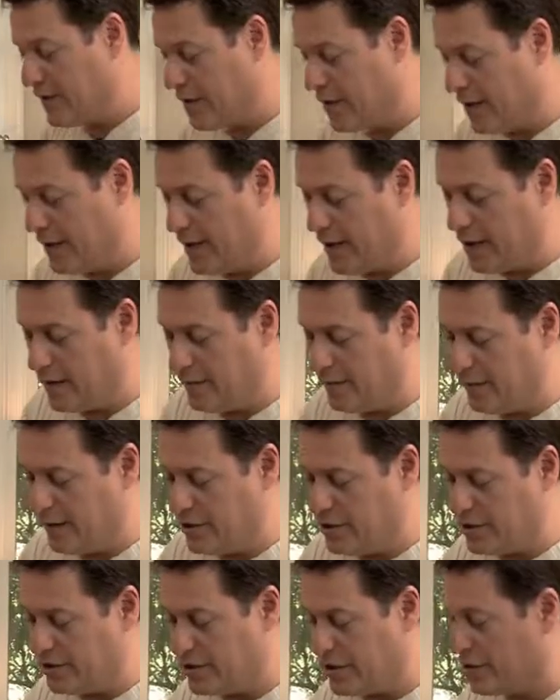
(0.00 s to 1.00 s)
very carefully,
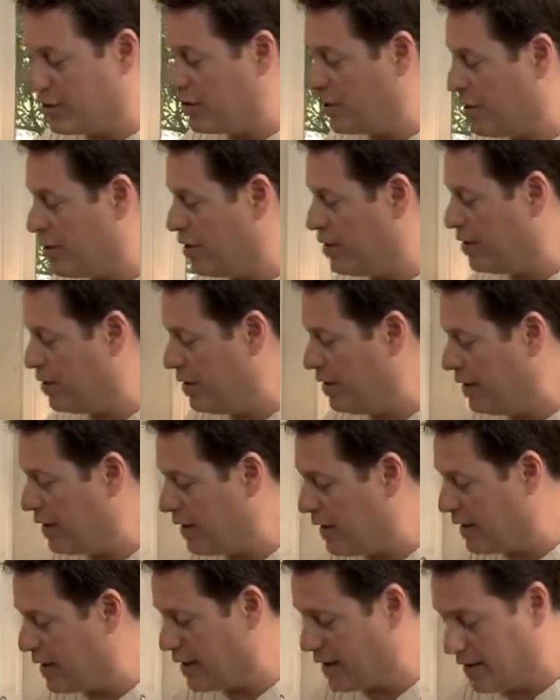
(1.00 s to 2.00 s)
just to turn,
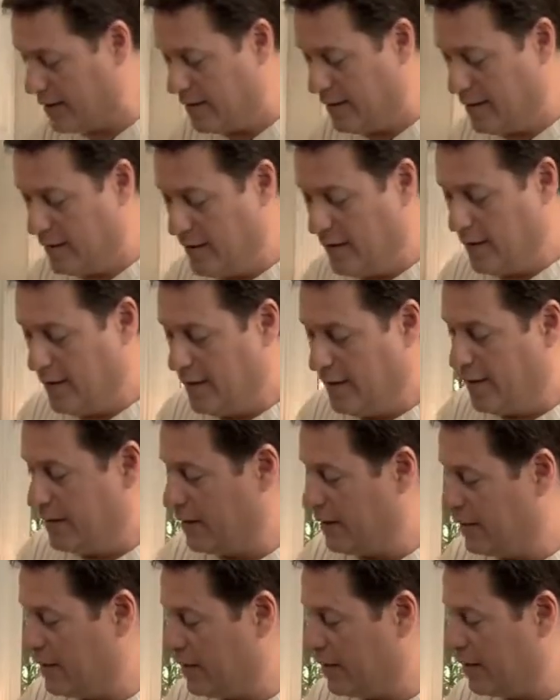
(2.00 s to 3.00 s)
and
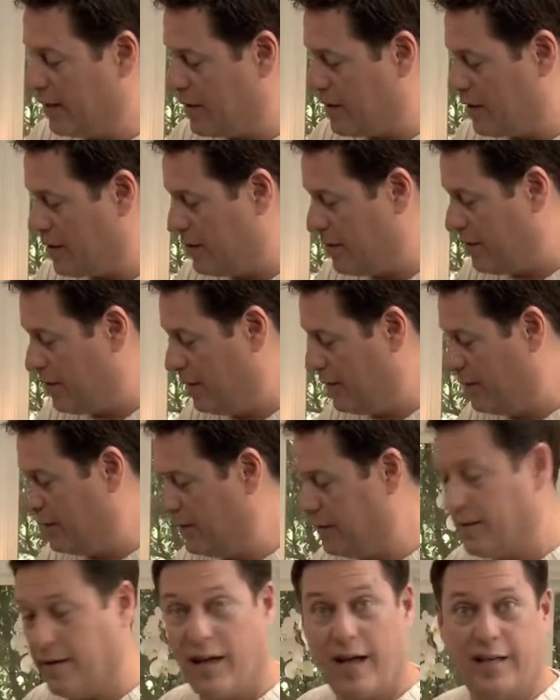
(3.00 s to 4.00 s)
there they go.
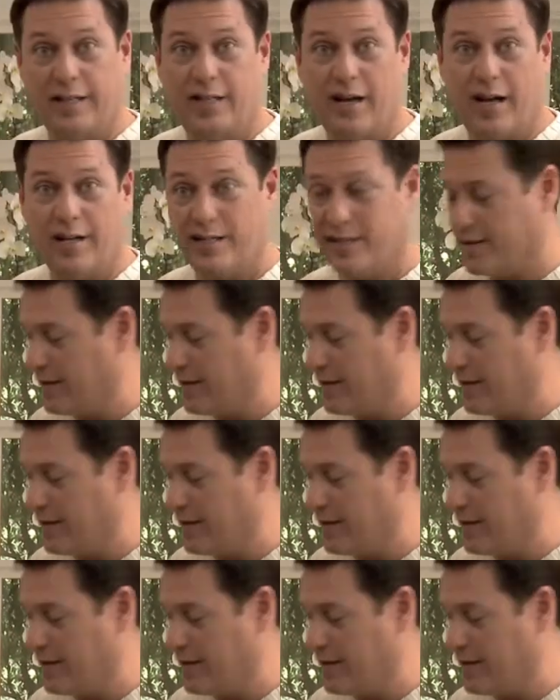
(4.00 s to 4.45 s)
Nice hot